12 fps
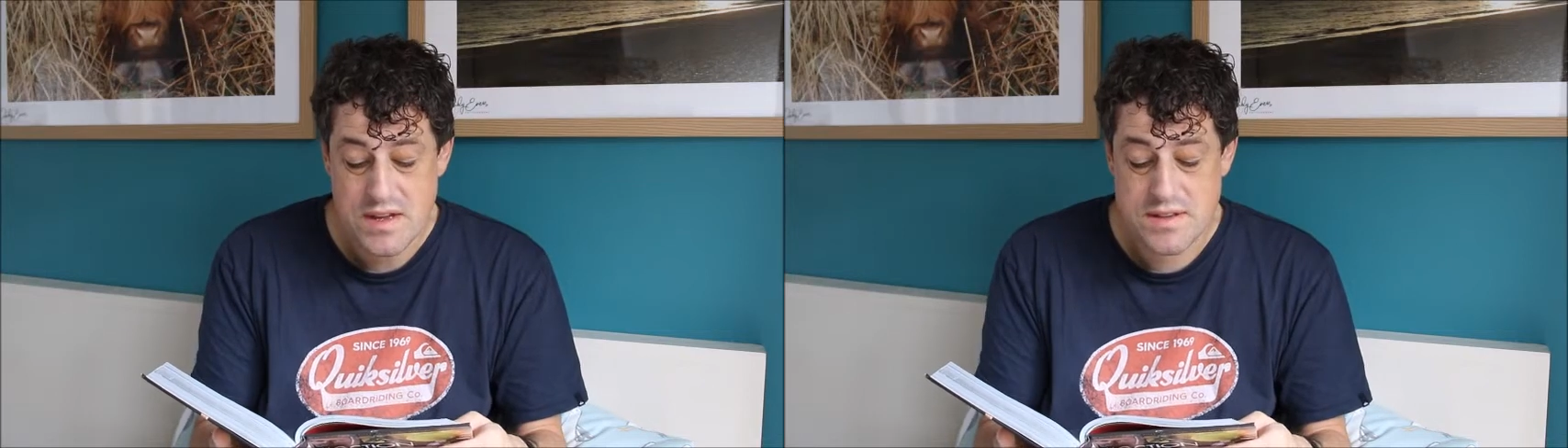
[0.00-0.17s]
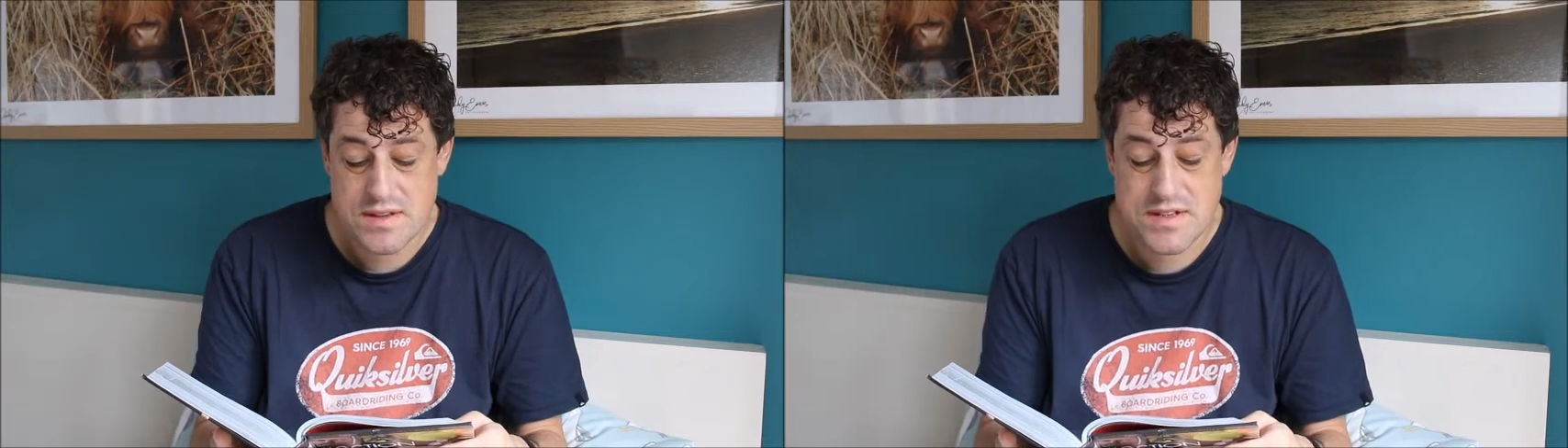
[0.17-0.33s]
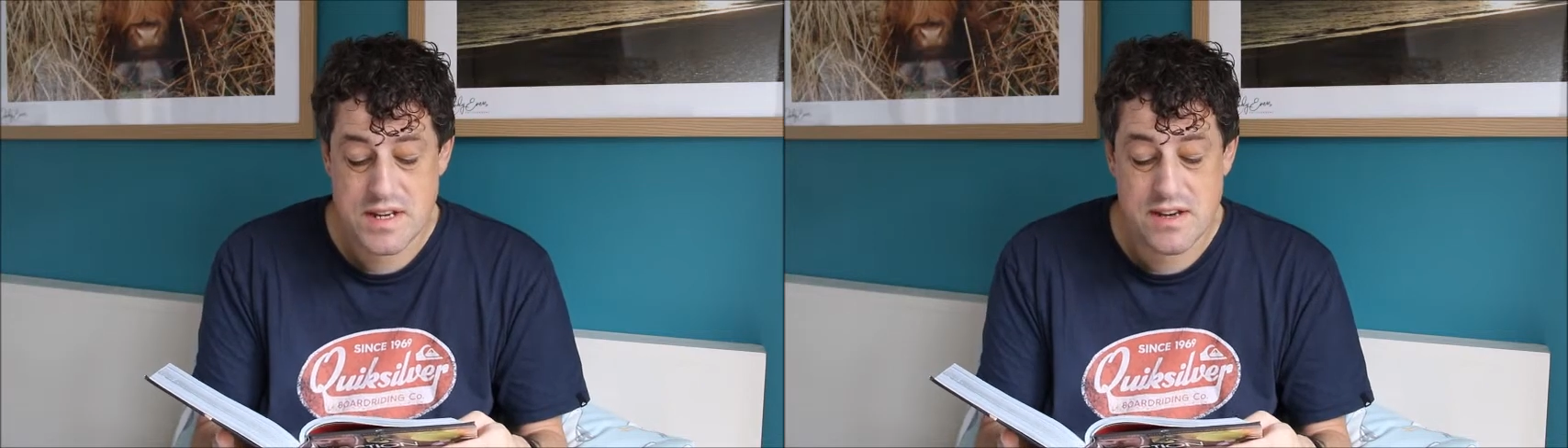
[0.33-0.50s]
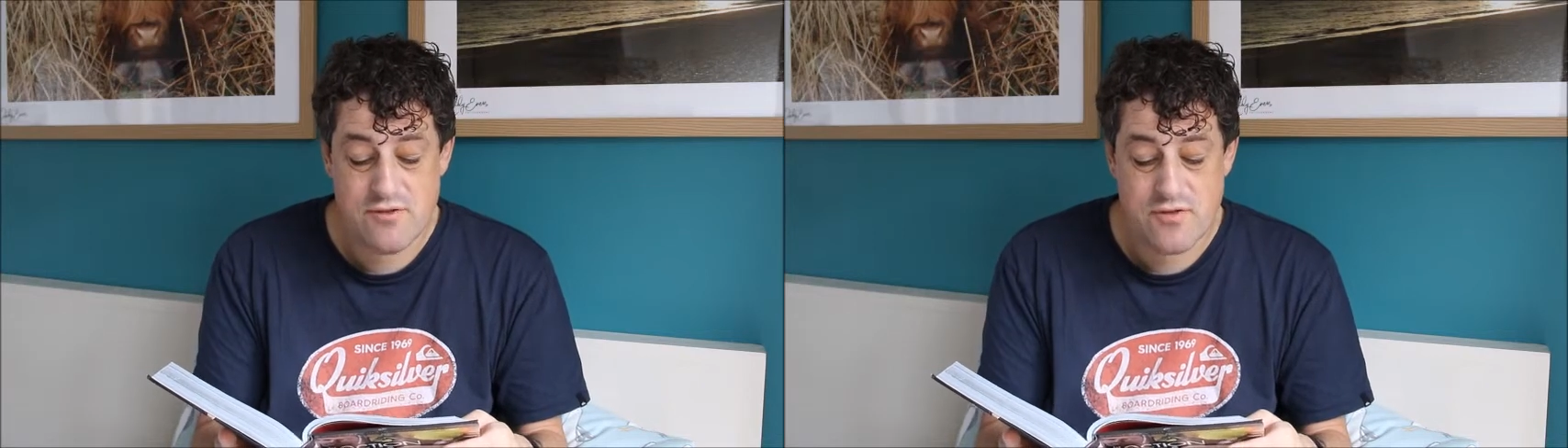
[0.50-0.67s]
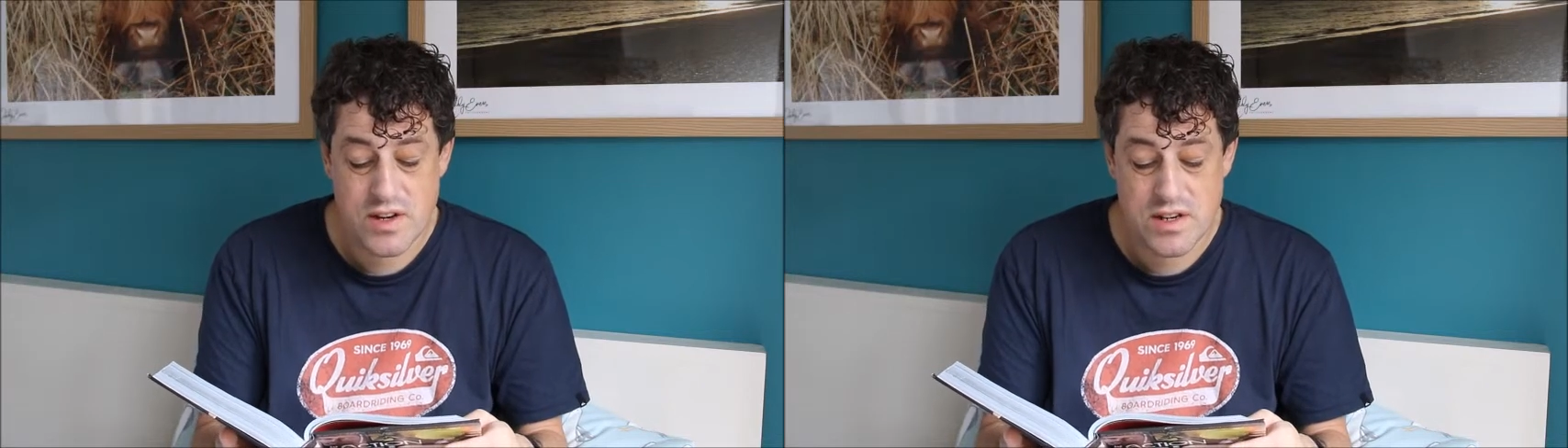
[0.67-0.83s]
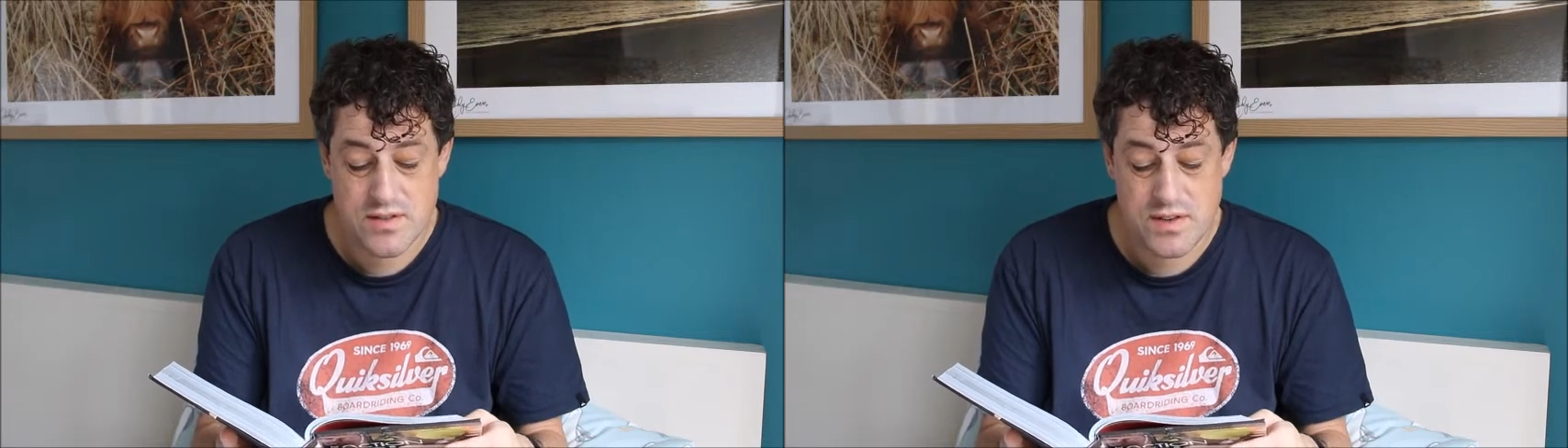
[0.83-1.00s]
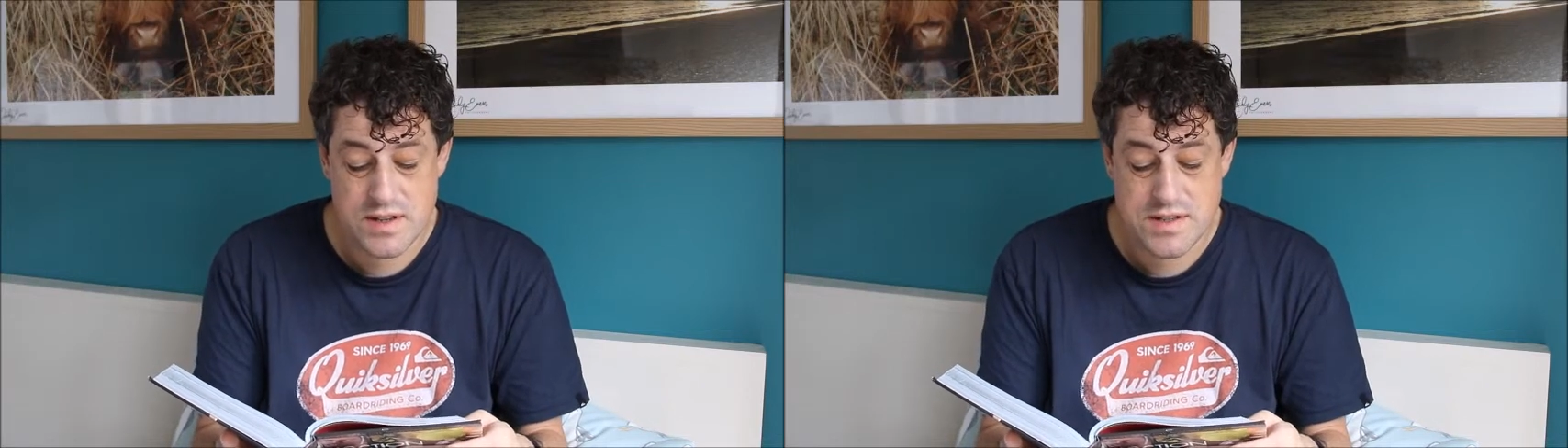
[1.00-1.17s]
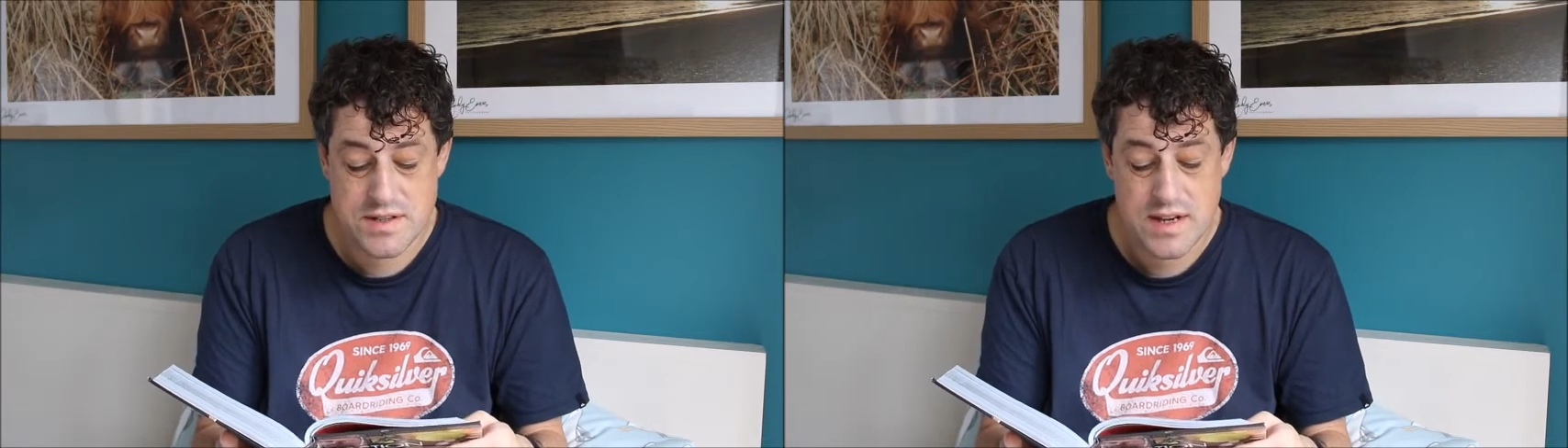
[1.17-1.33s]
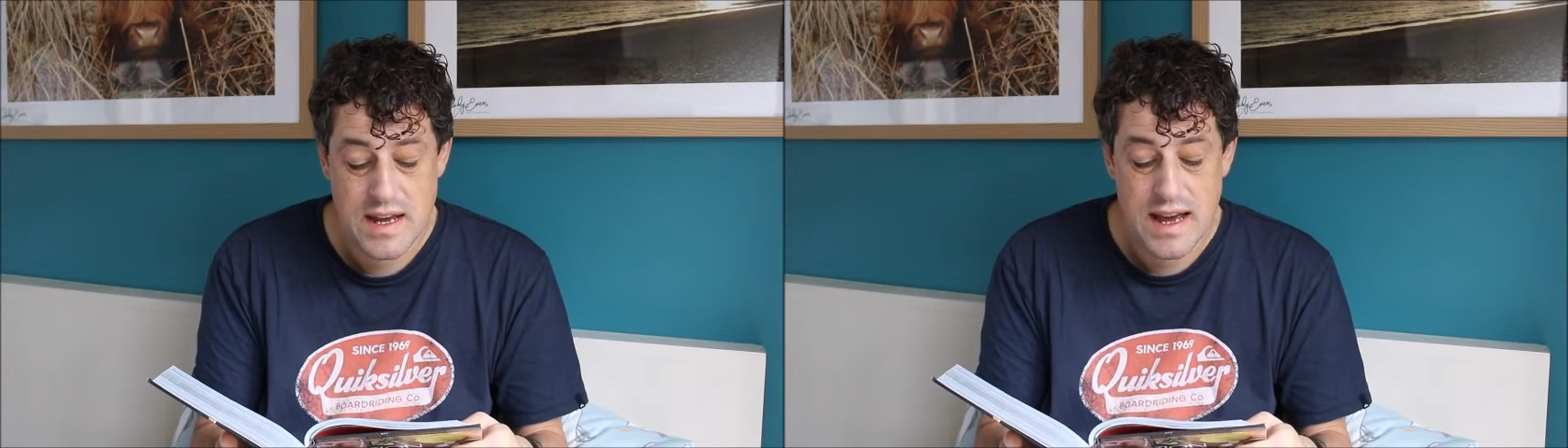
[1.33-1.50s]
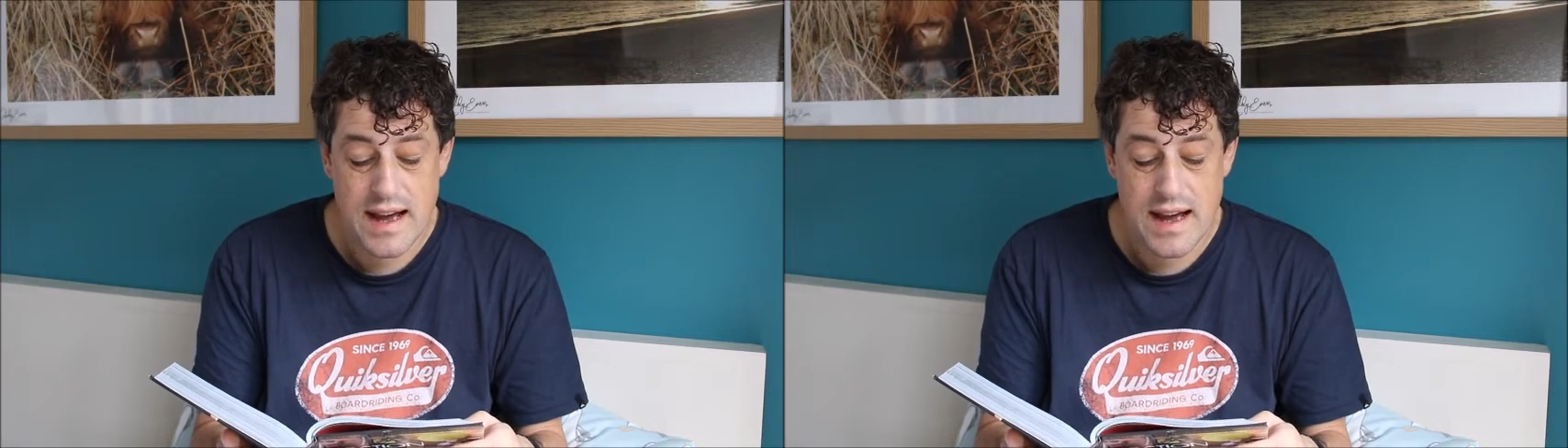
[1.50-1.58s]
The sea in front of us